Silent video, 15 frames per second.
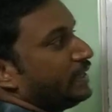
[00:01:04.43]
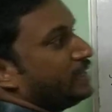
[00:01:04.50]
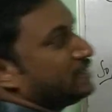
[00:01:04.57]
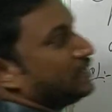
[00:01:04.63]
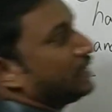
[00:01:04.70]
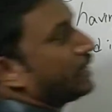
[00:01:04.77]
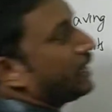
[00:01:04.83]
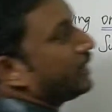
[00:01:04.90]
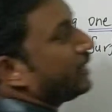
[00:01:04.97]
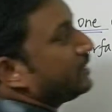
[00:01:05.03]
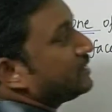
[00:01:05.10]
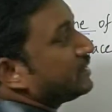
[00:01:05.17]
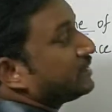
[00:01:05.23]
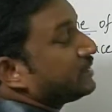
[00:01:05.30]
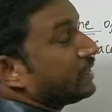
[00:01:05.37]
inclined at
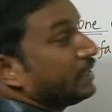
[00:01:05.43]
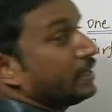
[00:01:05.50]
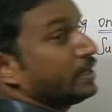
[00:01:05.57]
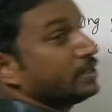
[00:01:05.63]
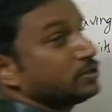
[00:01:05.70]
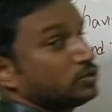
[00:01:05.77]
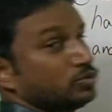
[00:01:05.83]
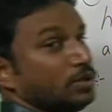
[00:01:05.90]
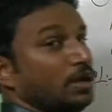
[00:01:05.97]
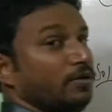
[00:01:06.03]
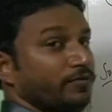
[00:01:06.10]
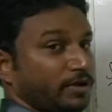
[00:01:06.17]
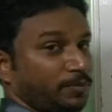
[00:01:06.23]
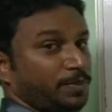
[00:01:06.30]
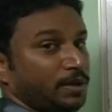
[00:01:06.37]
60 degrees to the
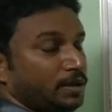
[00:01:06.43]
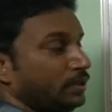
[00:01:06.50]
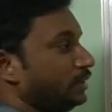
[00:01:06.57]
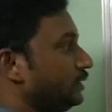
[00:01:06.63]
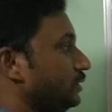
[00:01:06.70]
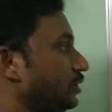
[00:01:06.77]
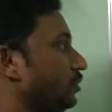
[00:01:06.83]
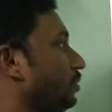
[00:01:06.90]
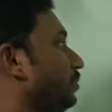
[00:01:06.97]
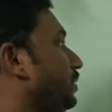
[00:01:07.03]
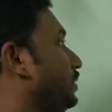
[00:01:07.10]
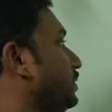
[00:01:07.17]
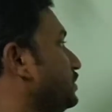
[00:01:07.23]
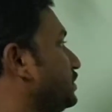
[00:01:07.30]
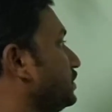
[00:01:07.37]
VP. Remember
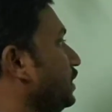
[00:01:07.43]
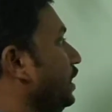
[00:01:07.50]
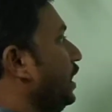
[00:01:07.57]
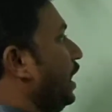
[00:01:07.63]
this.